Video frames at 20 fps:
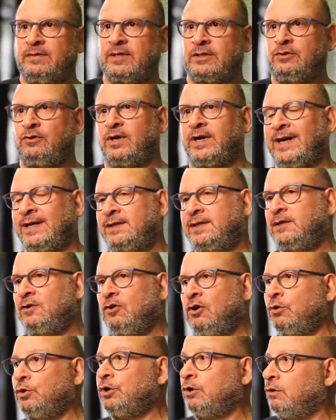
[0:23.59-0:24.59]
that you are getting
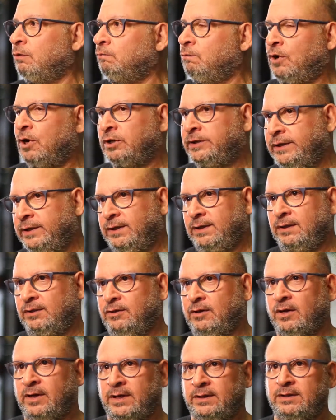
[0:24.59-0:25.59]
to know your body,
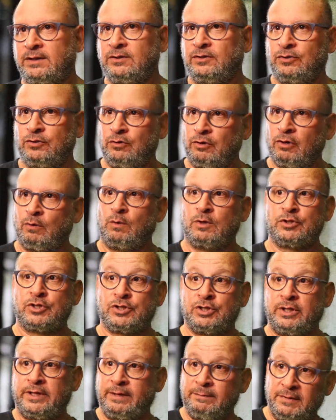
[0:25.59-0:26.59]
you are getting to know
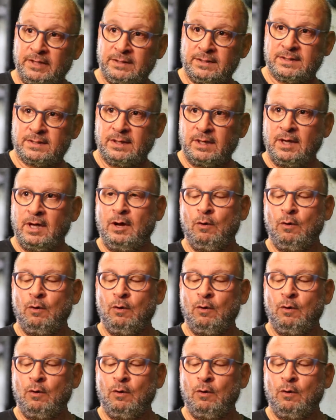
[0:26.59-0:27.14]
what's limits,